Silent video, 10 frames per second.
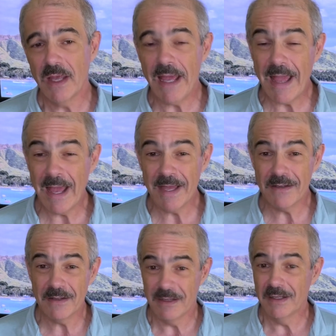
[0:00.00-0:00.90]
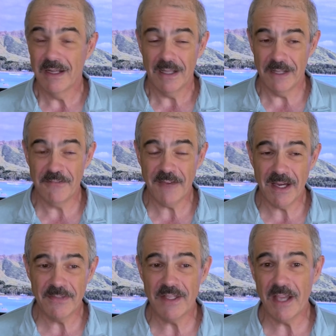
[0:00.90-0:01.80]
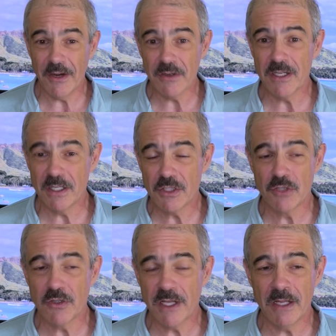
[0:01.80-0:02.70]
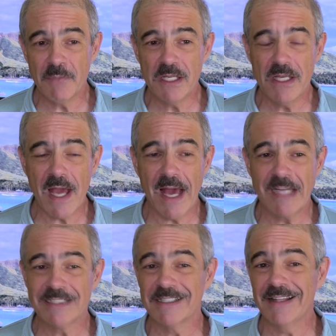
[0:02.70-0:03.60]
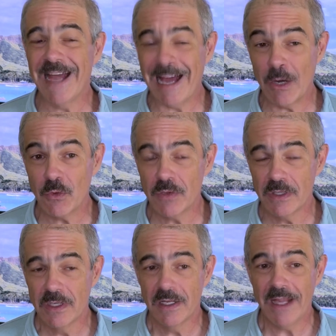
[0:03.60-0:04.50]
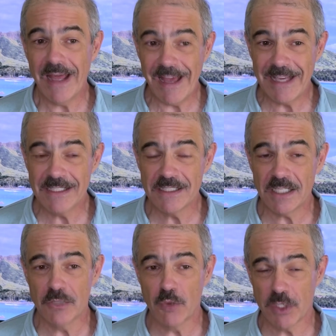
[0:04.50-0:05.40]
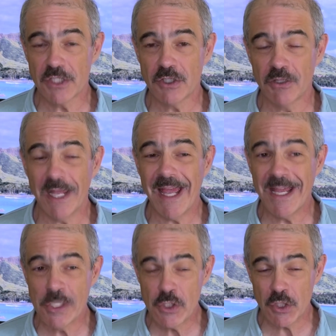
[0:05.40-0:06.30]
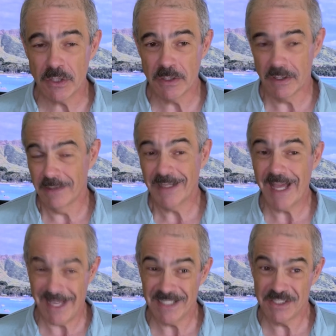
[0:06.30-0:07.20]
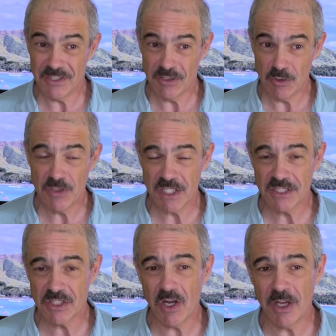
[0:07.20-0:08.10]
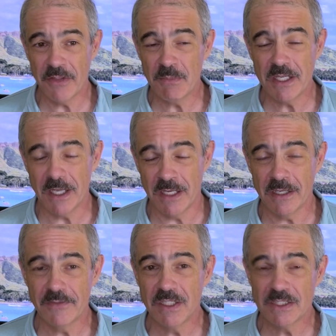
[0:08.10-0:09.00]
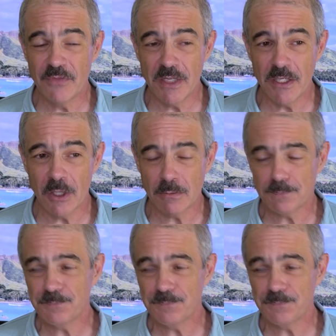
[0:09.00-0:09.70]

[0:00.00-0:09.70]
And in fact, the air conditioner can be as loud as a traditional engine, as you just saw in the beginning of this video.